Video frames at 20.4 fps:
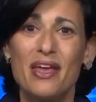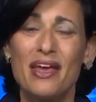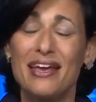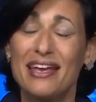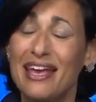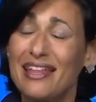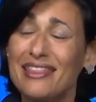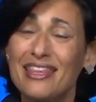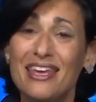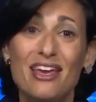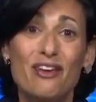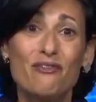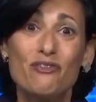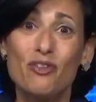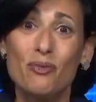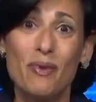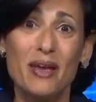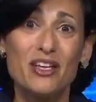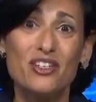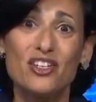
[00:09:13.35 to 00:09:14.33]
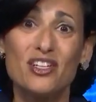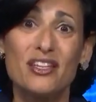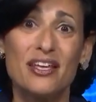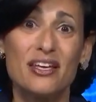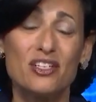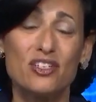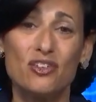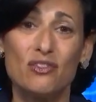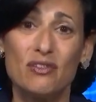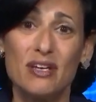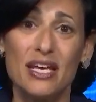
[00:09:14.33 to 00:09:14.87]
get the information
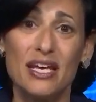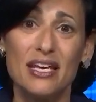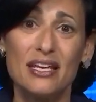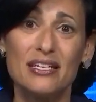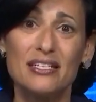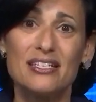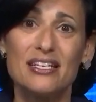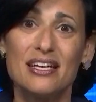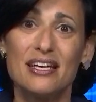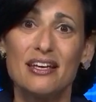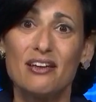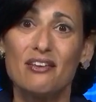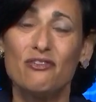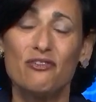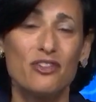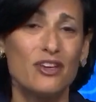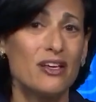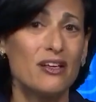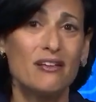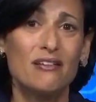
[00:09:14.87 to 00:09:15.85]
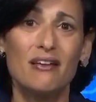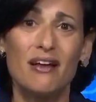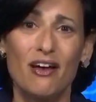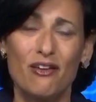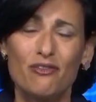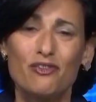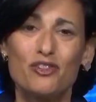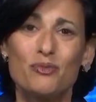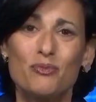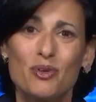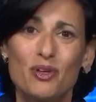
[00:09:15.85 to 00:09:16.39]
that you need to feel
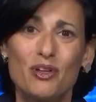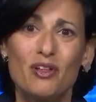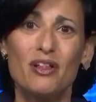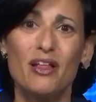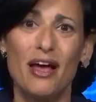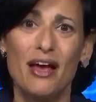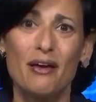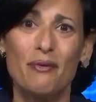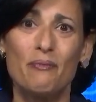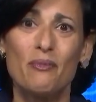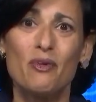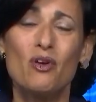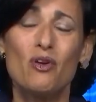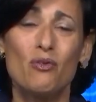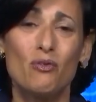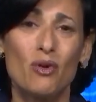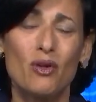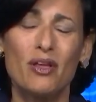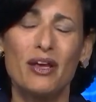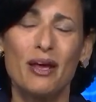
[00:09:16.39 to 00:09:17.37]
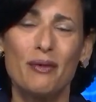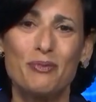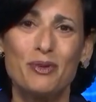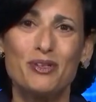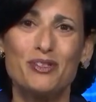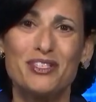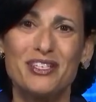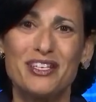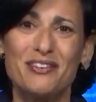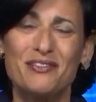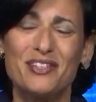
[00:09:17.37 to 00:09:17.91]
comfortable rolling up your
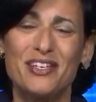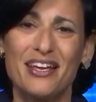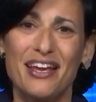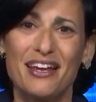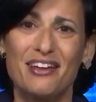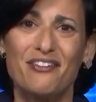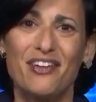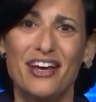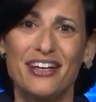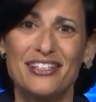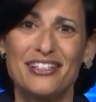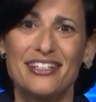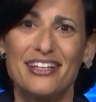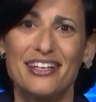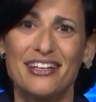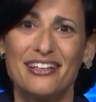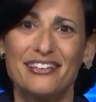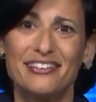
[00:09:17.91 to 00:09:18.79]
sleeves and getting vaccinated.